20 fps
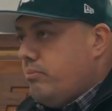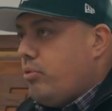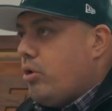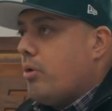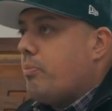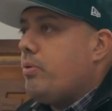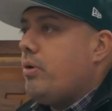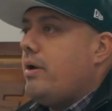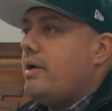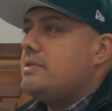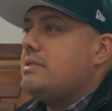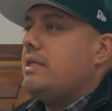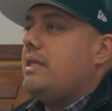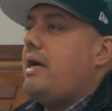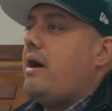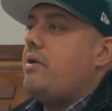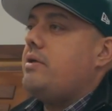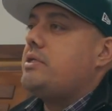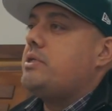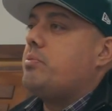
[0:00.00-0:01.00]
PortPro has
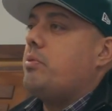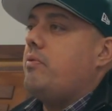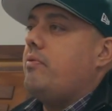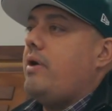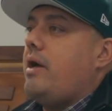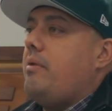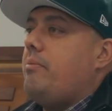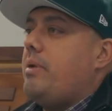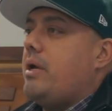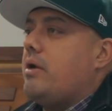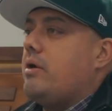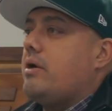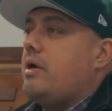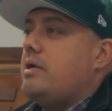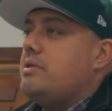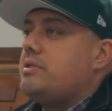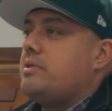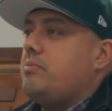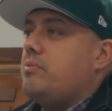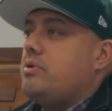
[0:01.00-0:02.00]
allowed us to provide better
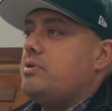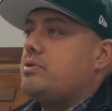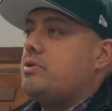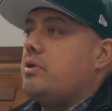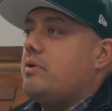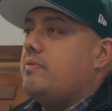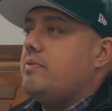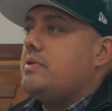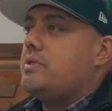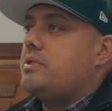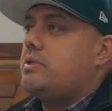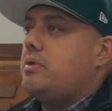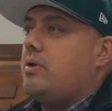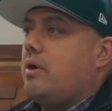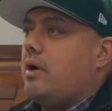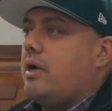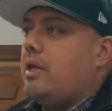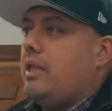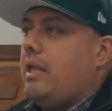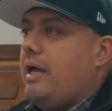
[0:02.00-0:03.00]
customer service to
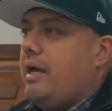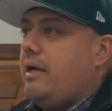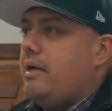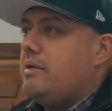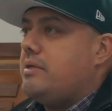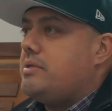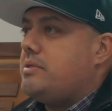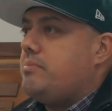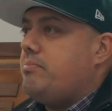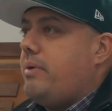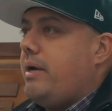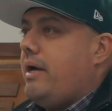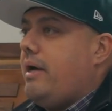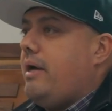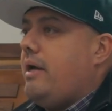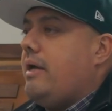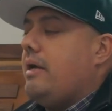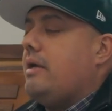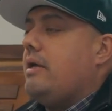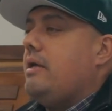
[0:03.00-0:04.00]
our clients
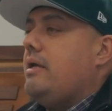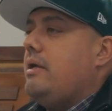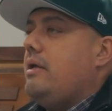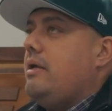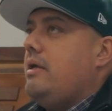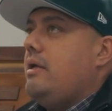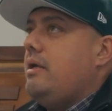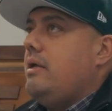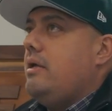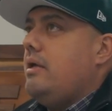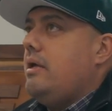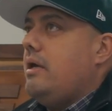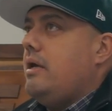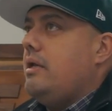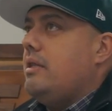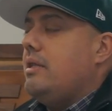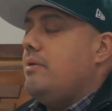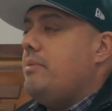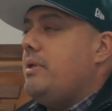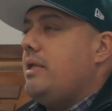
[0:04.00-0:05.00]
by
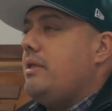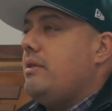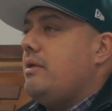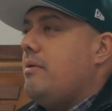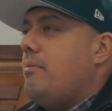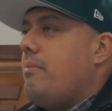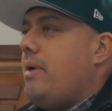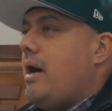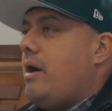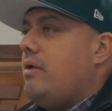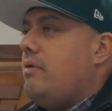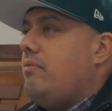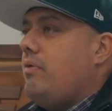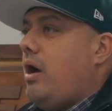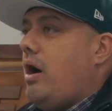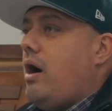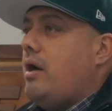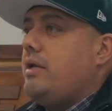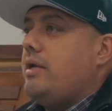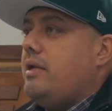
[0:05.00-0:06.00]
limiting the amount of
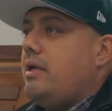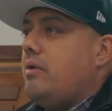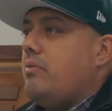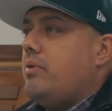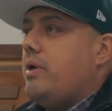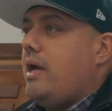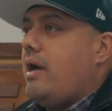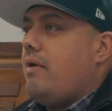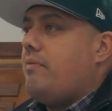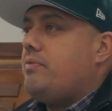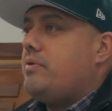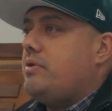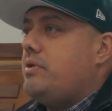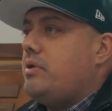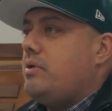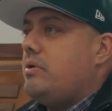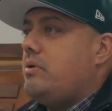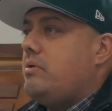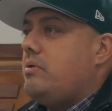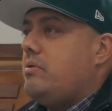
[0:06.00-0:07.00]
auditing we have to
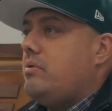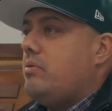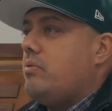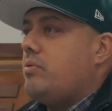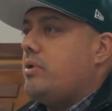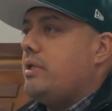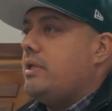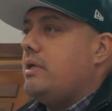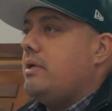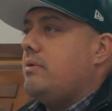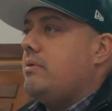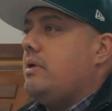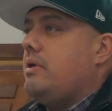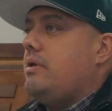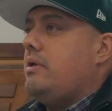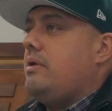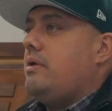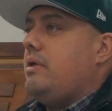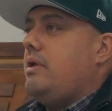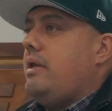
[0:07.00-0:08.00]
do, really
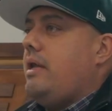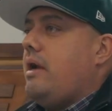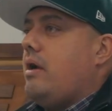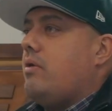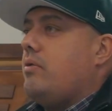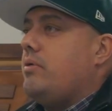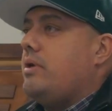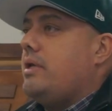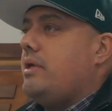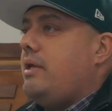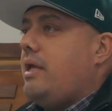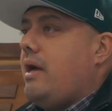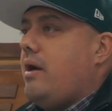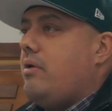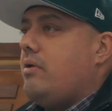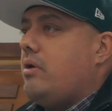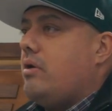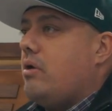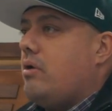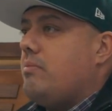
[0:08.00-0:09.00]
narrowing
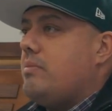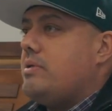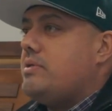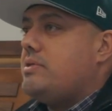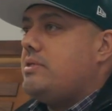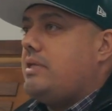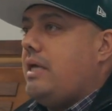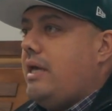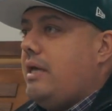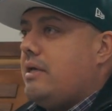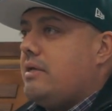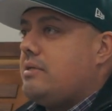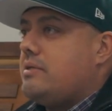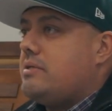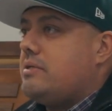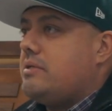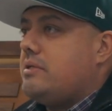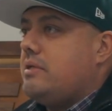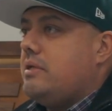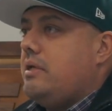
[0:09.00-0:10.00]
down on our
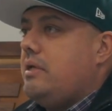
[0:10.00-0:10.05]
mistakes,